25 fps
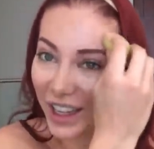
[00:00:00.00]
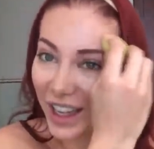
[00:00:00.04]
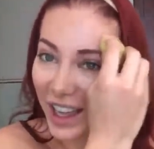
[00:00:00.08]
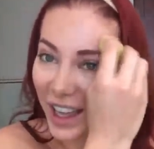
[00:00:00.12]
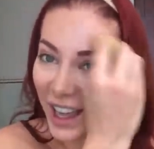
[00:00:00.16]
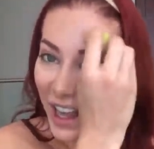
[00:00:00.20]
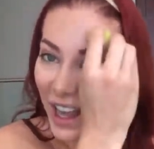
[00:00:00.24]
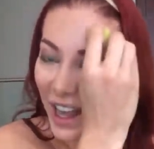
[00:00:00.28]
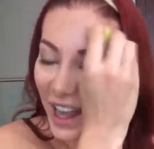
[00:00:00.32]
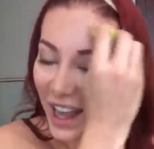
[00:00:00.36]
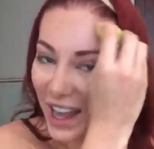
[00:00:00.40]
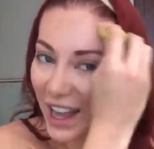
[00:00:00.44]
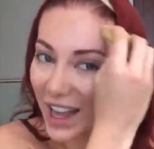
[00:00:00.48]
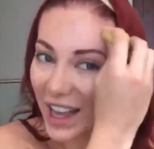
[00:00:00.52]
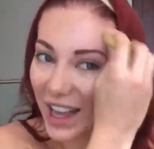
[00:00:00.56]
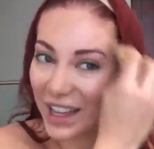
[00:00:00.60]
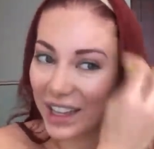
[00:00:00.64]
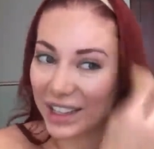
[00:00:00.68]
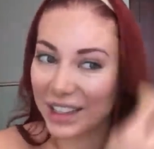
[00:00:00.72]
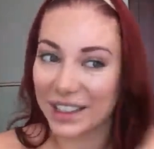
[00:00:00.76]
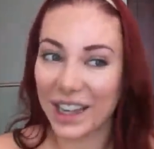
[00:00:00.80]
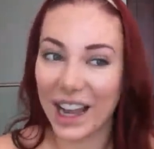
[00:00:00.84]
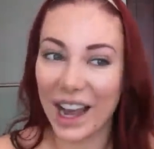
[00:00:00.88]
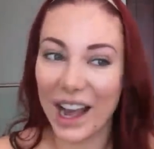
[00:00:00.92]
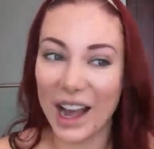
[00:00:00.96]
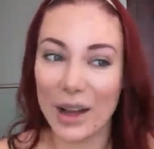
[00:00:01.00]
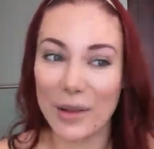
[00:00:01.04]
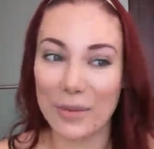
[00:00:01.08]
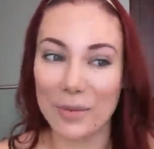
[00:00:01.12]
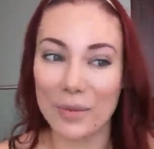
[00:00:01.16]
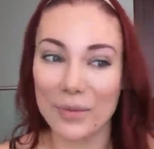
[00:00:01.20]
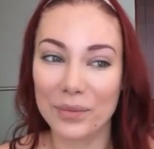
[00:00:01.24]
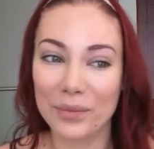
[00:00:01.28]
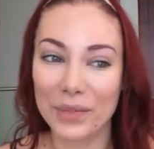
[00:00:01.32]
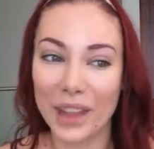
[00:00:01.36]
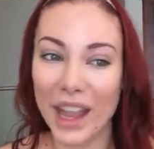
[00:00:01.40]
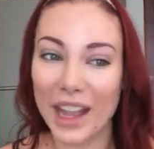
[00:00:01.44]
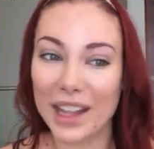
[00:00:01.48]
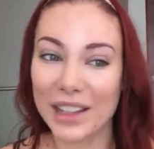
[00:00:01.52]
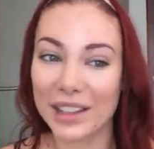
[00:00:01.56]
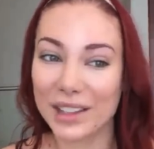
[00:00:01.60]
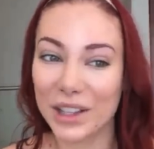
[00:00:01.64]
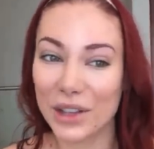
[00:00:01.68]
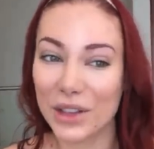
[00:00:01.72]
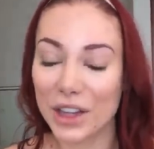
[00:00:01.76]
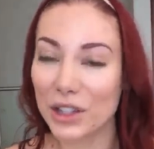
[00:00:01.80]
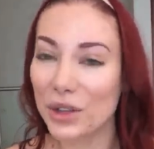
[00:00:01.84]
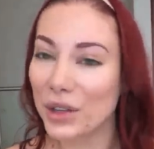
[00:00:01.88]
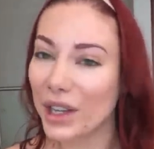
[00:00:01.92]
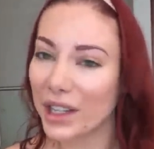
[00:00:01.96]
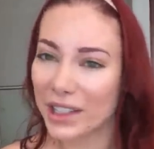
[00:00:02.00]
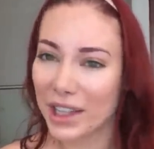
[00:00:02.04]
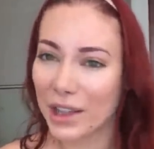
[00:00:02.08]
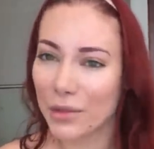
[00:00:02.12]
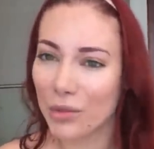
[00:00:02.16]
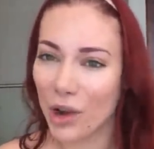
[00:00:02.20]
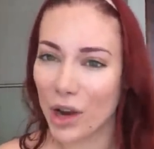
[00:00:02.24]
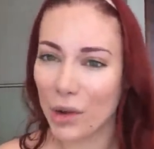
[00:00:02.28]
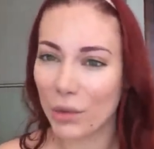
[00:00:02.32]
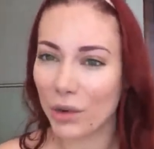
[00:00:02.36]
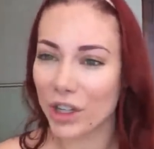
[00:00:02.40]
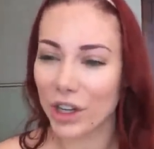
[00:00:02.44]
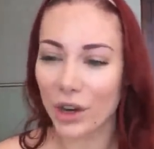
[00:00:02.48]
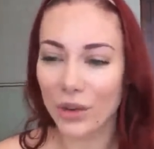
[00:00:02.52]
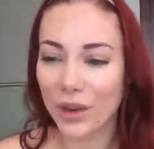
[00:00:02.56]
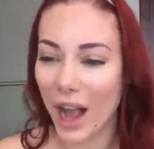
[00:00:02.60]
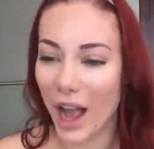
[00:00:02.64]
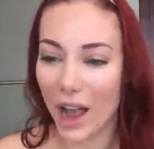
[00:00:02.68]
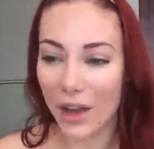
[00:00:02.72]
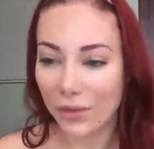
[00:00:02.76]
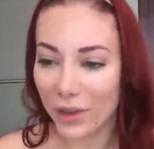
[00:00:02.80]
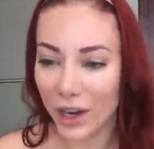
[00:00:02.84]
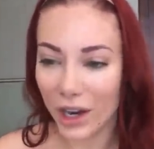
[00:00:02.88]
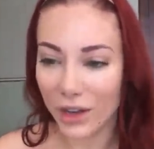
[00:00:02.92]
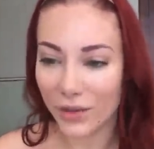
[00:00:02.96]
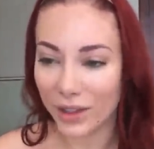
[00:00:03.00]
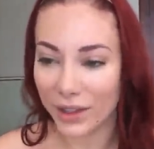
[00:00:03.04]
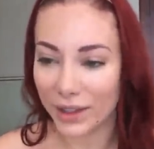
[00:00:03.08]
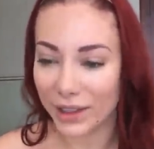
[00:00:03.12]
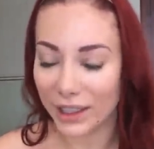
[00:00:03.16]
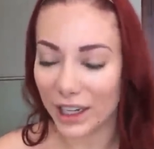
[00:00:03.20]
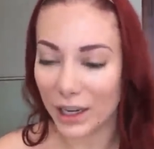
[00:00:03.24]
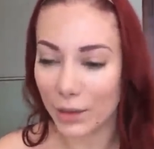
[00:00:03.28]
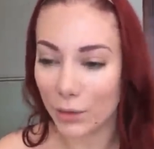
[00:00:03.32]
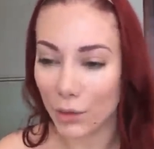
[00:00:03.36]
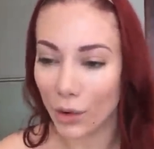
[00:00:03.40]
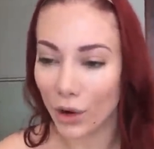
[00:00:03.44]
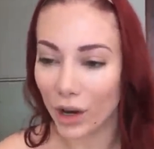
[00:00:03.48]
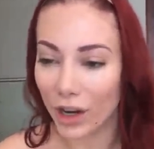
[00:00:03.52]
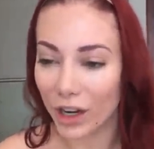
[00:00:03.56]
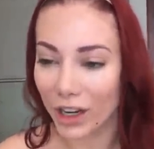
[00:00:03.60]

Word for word: And, um, and so then you get to the point where you don't have cravings anymore.